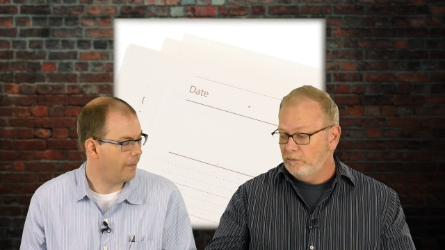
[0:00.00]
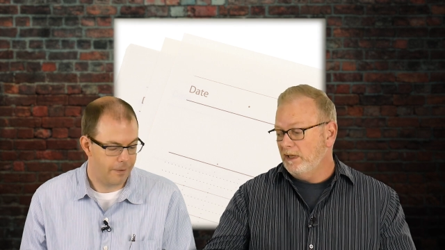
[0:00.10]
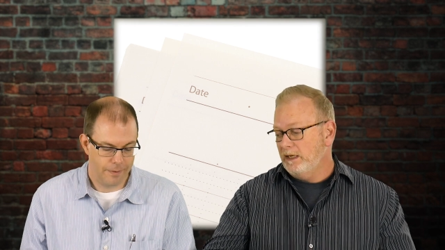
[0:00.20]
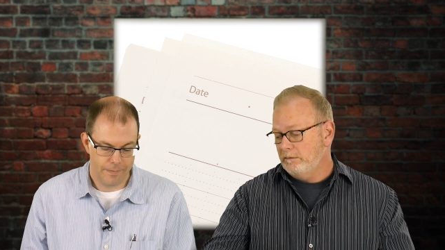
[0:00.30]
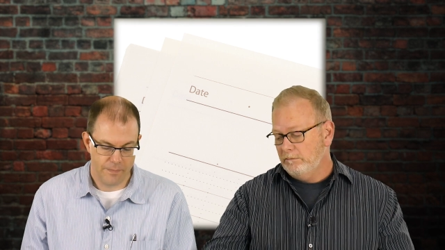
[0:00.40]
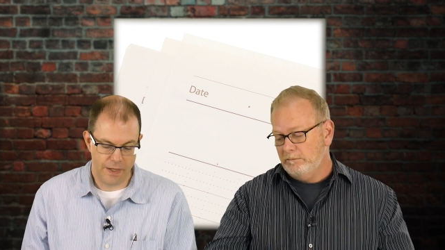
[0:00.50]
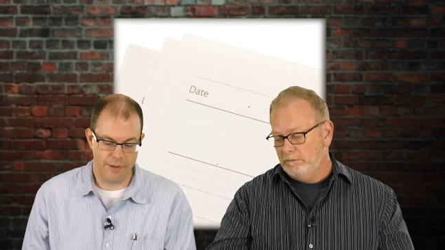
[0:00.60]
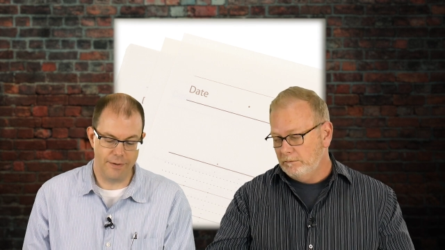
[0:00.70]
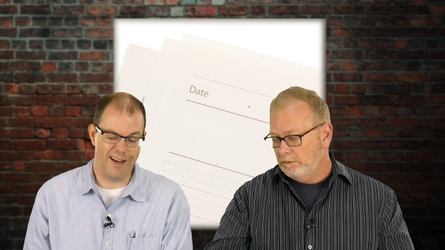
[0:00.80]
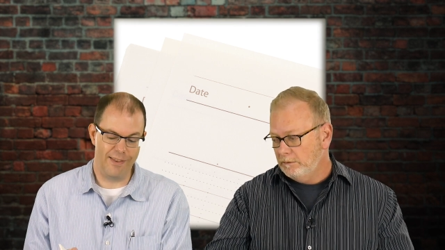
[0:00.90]
Speaker 1: that.
Speaker 2: And
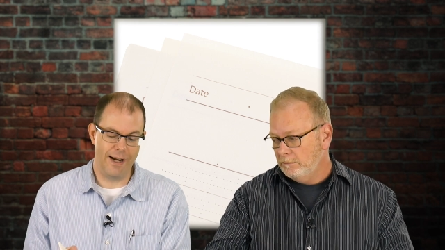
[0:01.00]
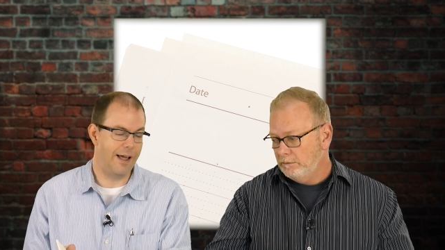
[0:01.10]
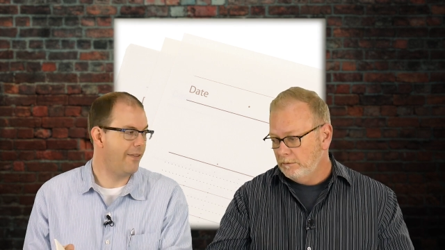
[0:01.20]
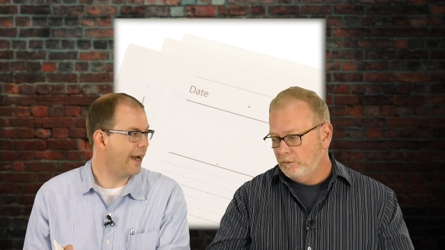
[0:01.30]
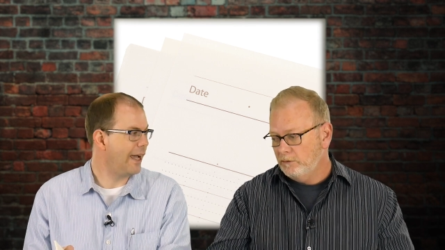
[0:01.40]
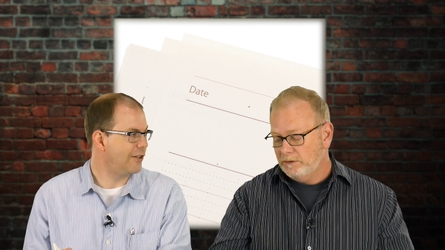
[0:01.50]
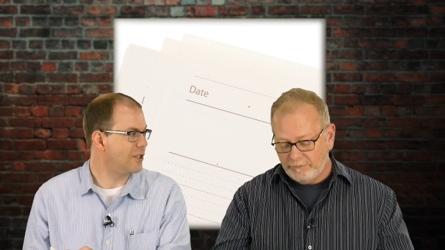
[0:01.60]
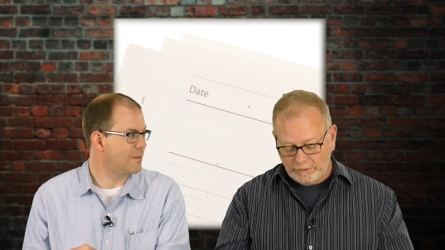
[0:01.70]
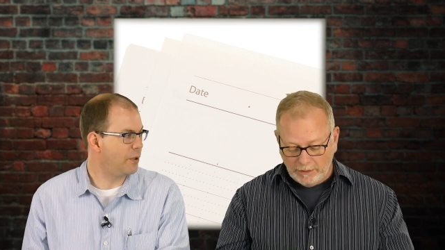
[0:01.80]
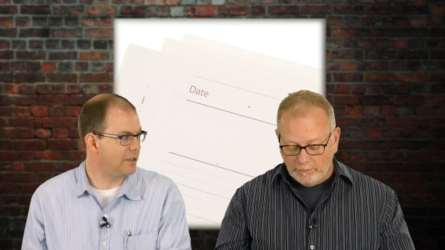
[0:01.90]
then I
Speaker 1: can
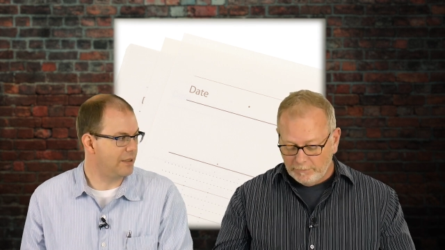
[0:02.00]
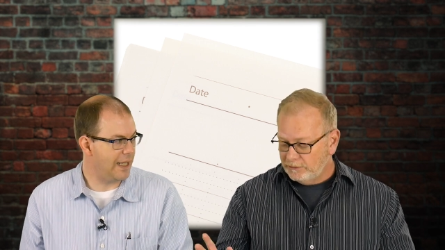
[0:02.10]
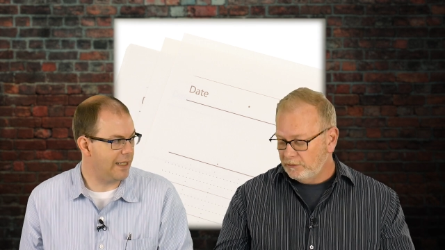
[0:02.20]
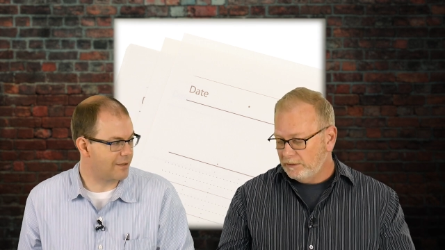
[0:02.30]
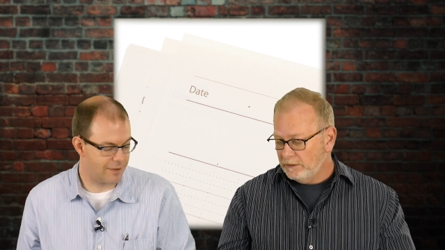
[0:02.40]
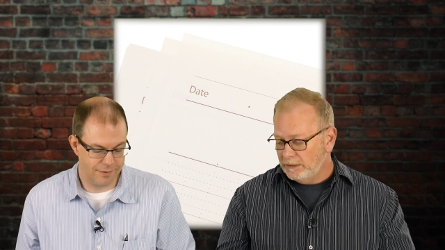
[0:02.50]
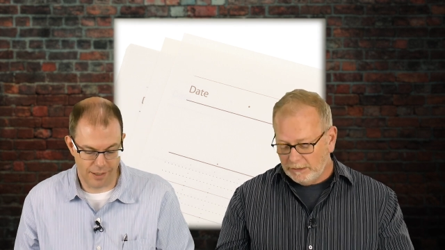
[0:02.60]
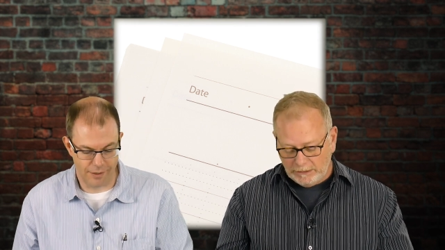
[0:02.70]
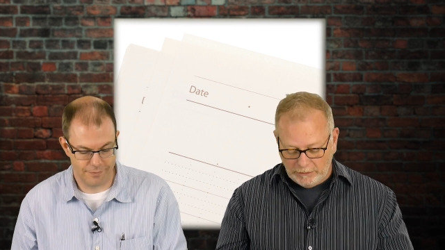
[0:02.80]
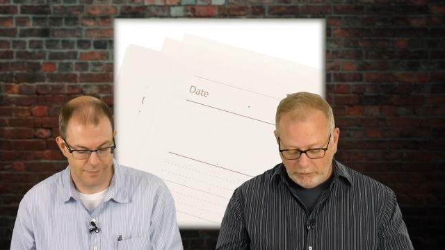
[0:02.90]
just put the dates. But you're still going
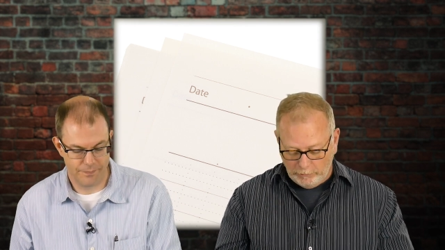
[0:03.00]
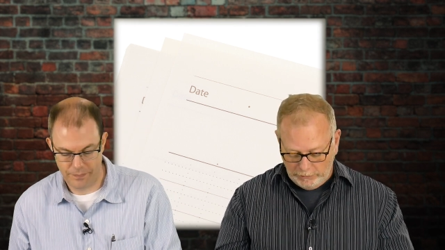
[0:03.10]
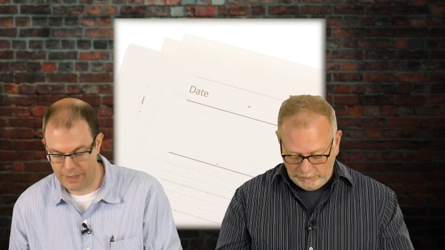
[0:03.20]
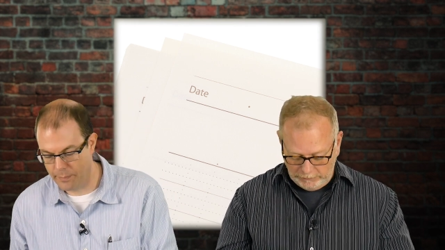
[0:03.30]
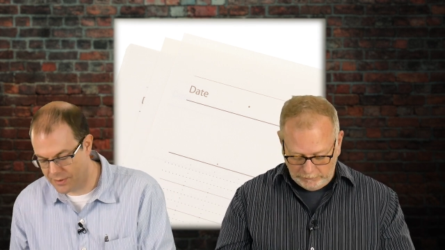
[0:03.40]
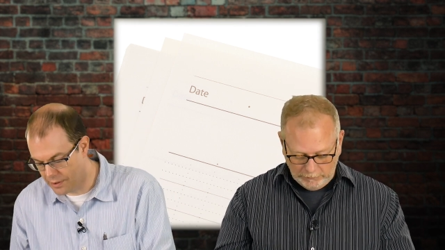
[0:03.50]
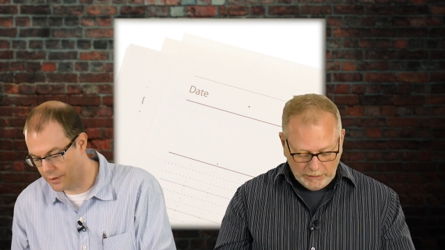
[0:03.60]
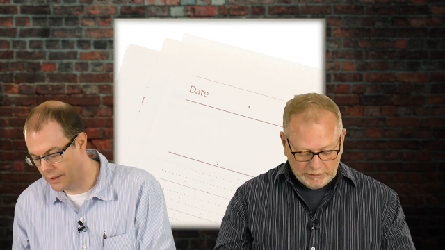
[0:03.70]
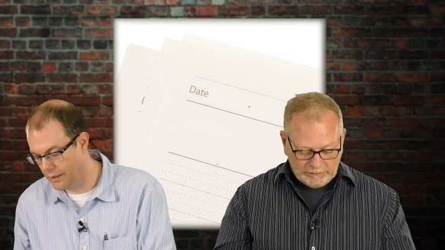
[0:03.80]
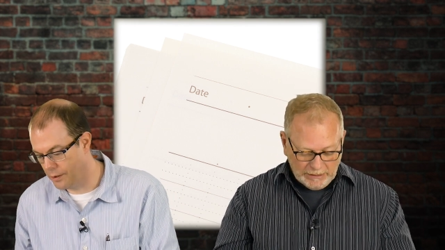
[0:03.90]
to need a Hobonichi. I'm still
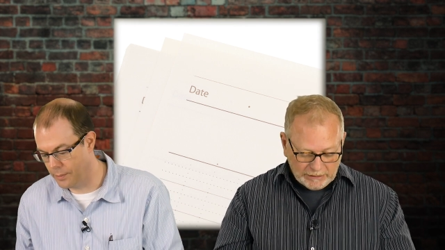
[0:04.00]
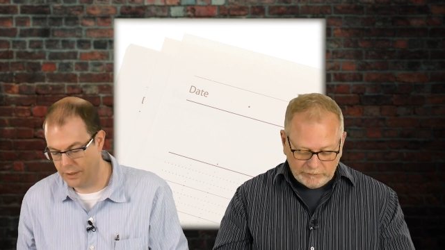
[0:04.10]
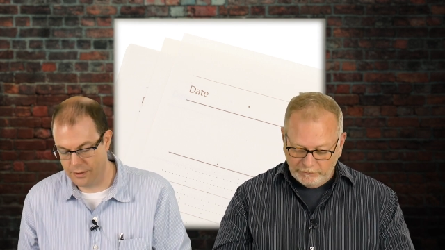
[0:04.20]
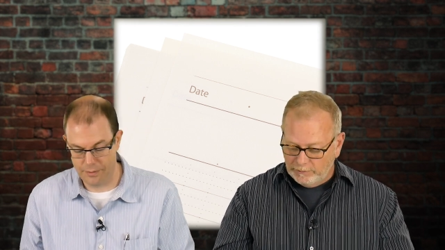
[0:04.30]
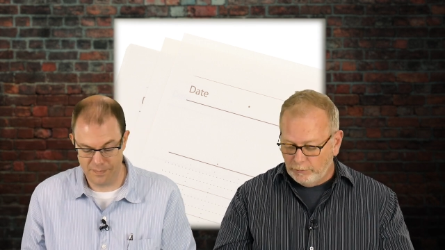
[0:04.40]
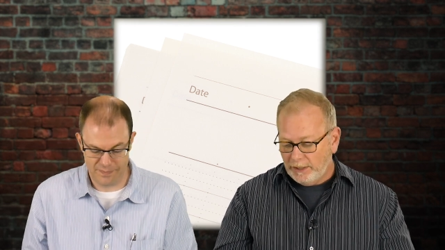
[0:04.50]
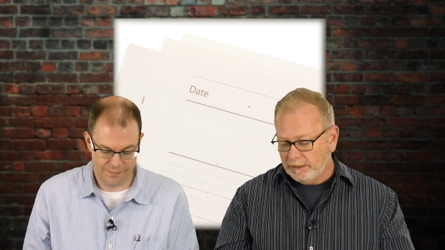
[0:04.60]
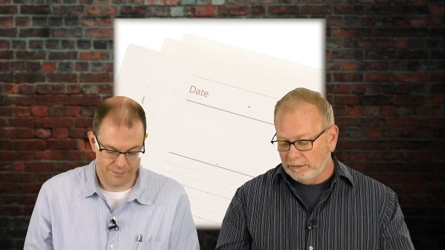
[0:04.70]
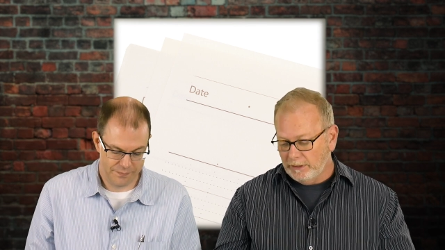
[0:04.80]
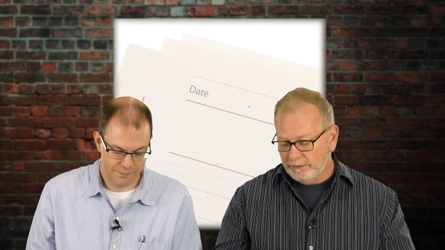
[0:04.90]
going to need just for the
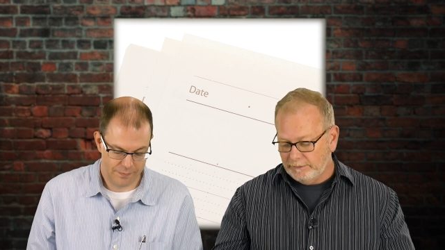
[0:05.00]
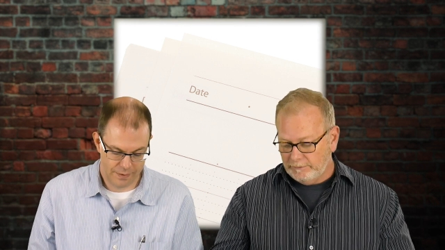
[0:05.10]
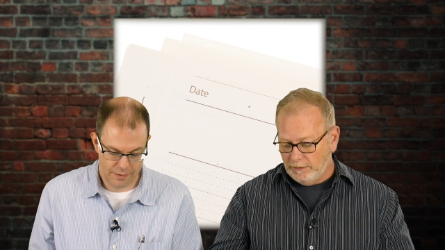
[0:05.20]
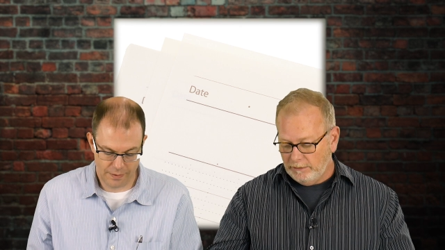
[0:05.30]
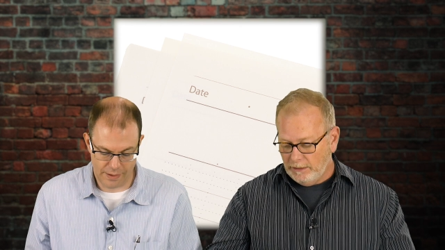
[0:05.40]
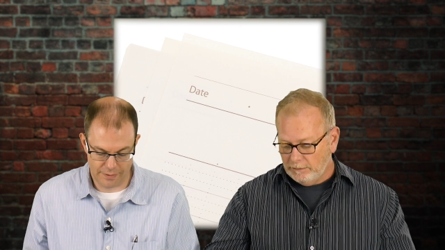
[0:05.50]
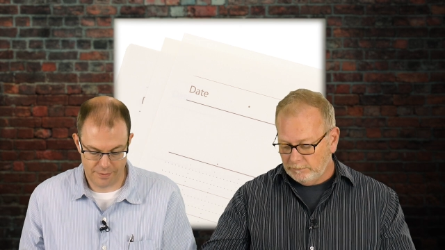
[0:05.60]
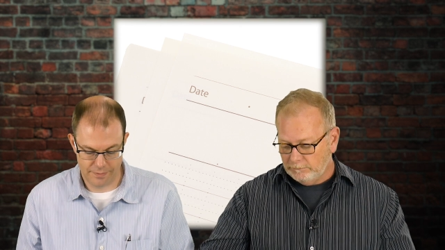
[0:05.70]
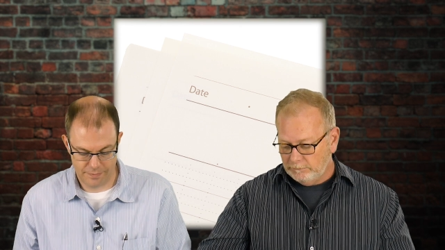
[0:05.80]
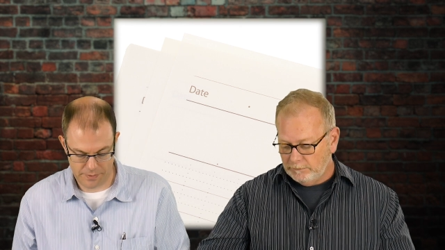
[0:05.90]
bragging rights, if nothing
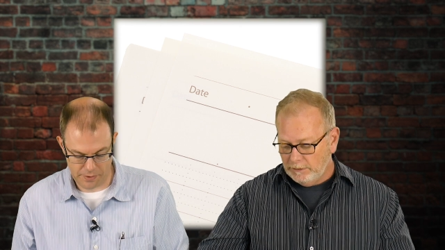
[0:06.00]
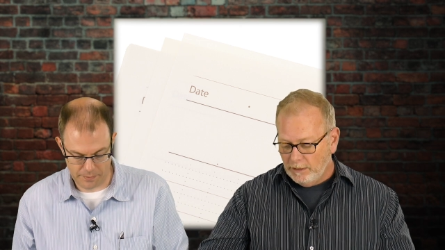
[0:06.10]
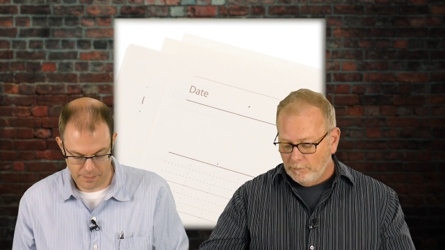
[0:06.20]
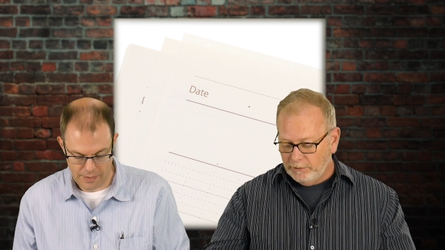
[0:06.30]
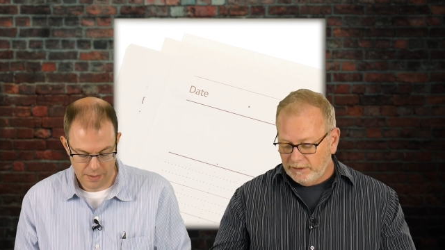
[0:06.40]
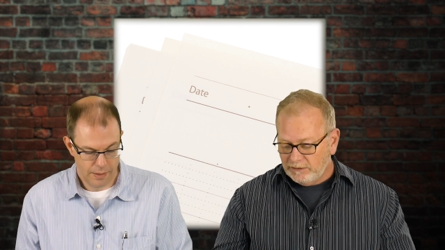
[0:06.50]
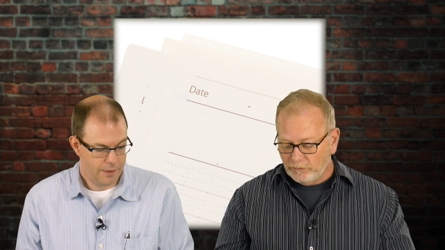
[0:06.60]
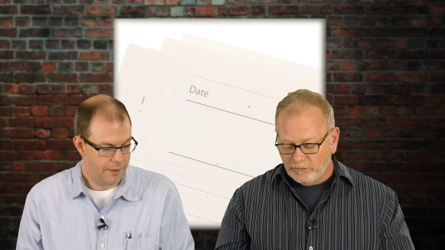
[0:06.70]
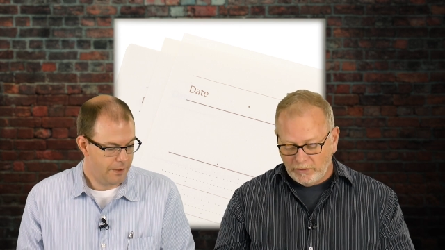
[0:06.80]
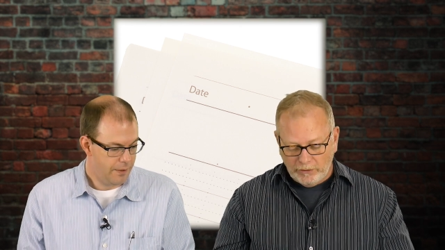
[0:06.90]
else. Yes. So. But these are
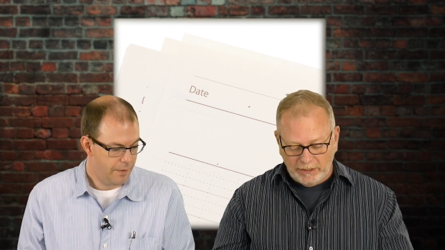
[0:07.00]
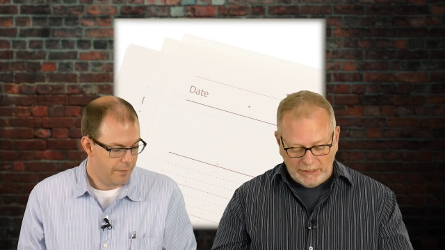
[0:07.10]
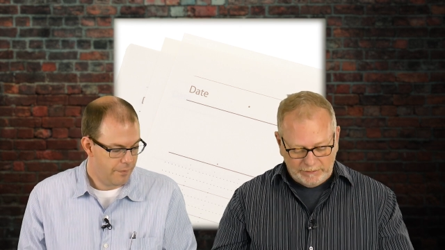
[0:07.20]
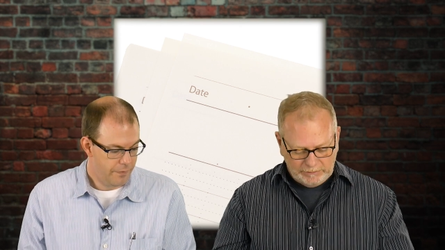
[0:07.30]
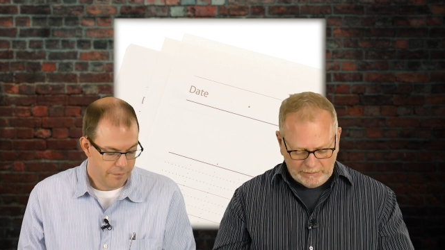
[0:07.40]
very nice.